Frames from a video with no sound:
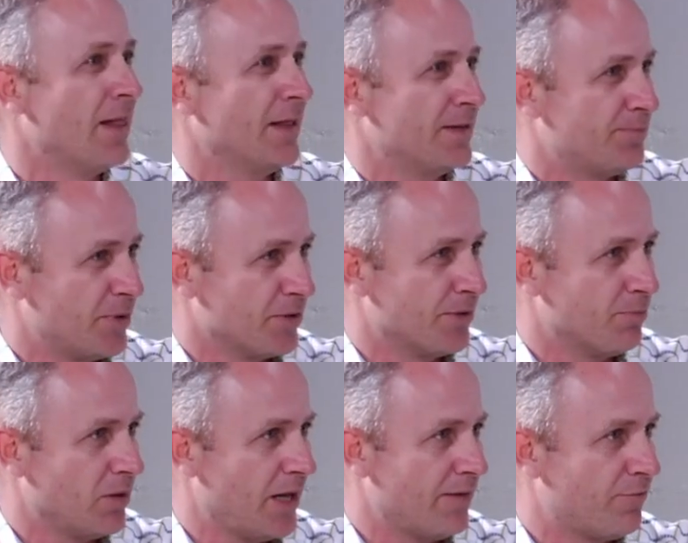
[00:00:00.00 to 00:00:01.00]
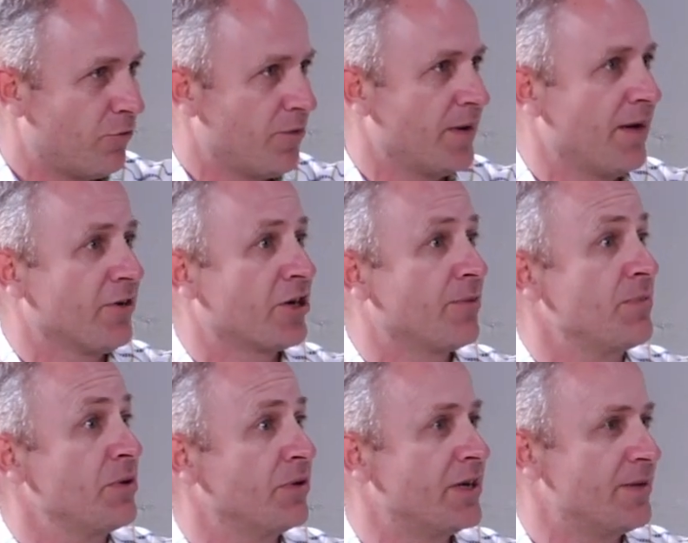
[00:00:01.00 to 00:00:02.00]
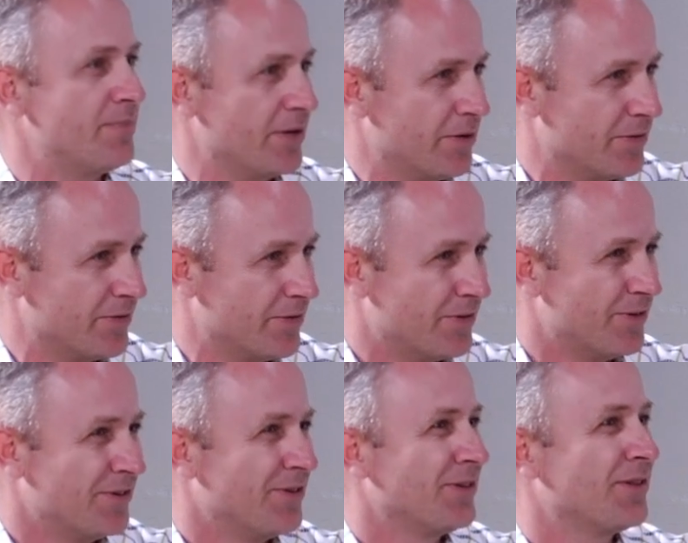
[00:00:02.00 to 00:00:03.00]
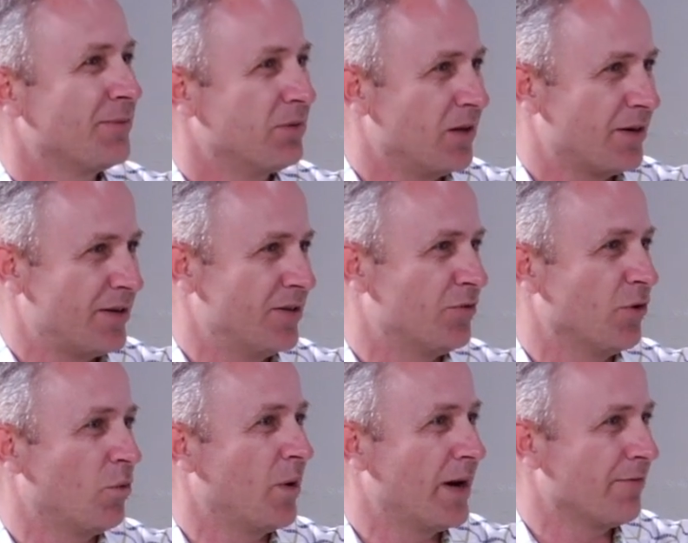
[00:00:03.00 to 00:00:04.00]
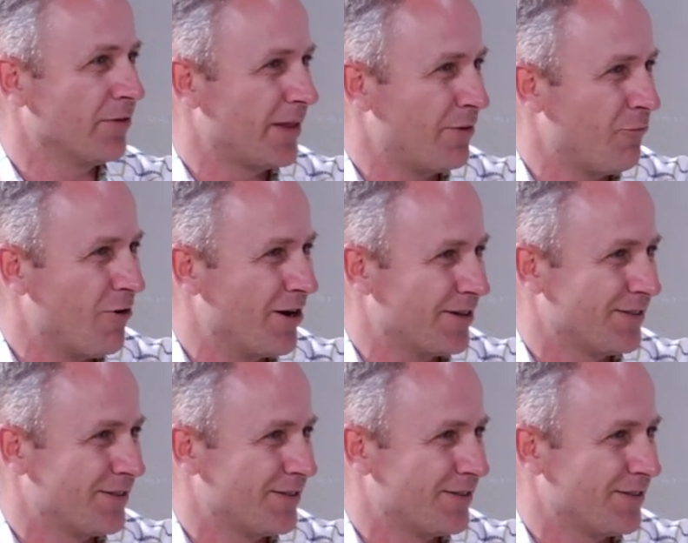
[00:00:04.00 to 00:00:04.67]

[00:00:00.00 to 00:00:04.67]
let's build the platform and have our community build the plugins for whatever they want.